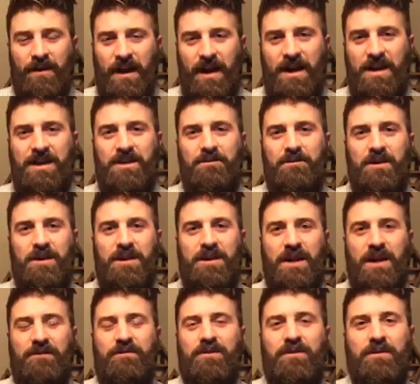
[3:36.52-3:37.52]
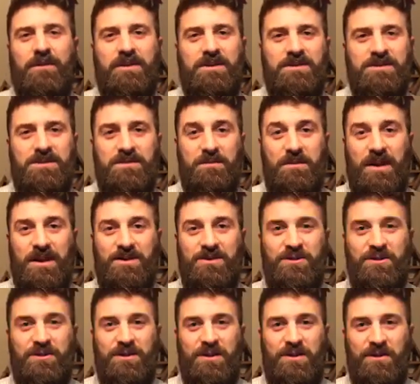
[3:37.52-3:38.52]
anyone and everyone is to make
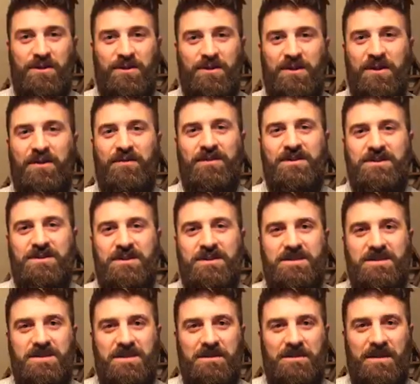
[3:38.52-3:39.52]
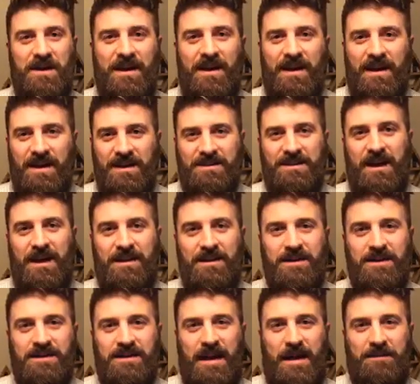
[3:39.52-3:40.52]
sure that your nervous system is
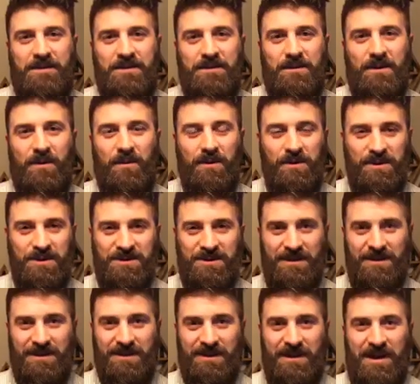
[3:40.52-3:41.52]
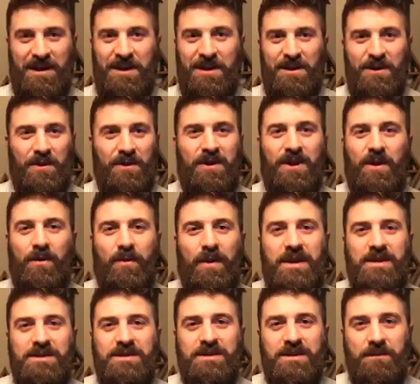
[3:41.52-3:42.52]
highly adaptable. We're just gonna cut
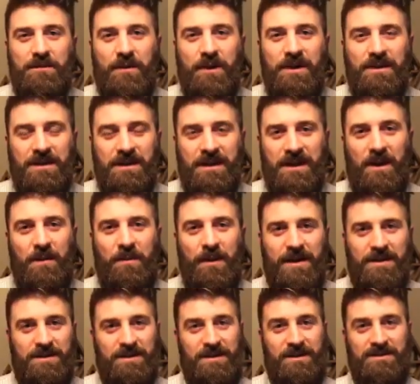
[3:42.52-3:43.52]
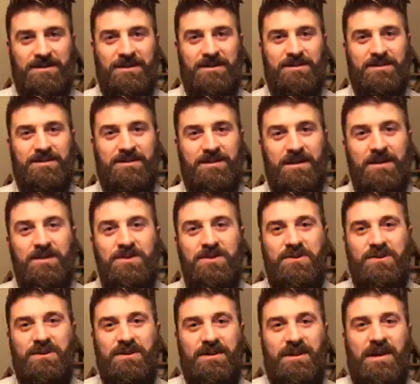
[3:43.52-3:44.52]
right to the point that chiropractic is
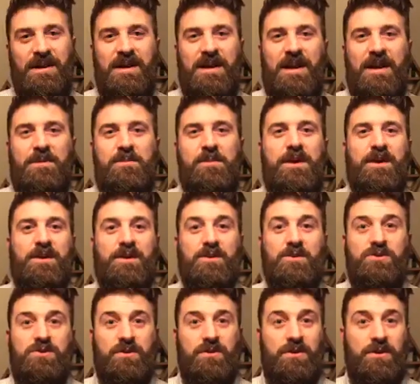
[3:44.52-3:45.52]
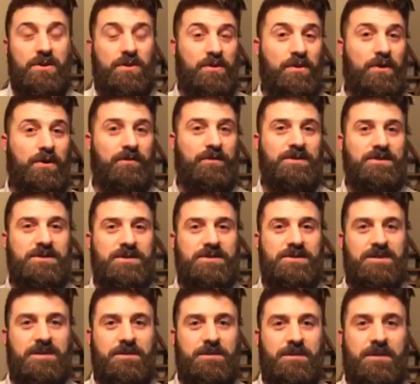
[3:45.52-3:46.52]
essential in making sure that your nervous
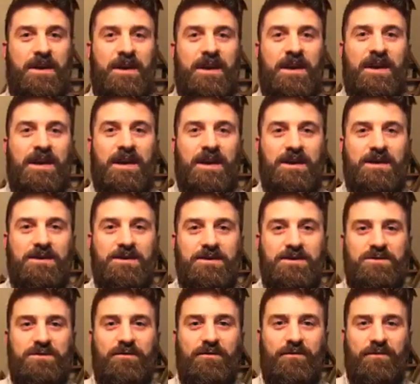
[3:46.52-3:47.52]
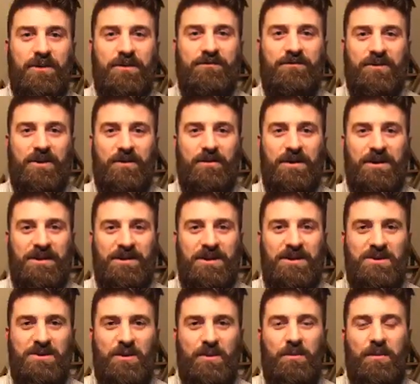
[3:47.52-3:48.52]
system is free-flowing and
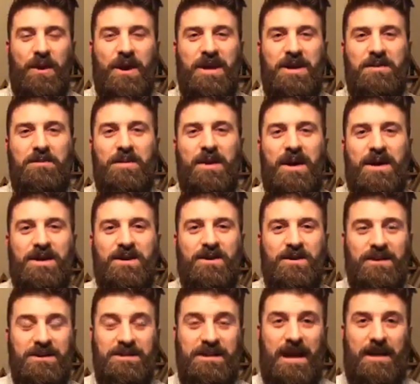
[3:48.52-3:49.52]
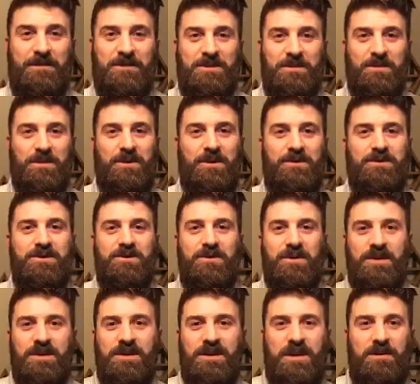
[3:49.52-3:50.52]
that your brain and body are adaptable
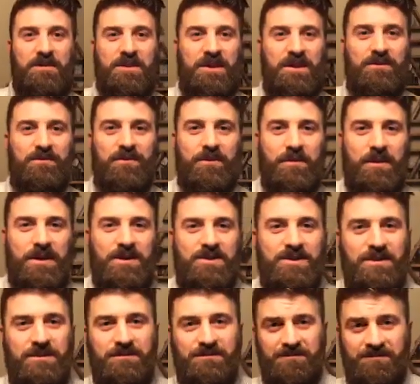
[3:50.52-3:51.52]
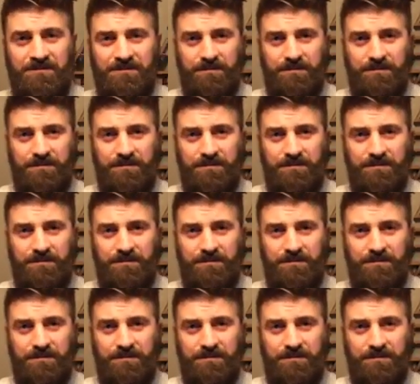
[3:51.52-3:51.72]
to incoming information.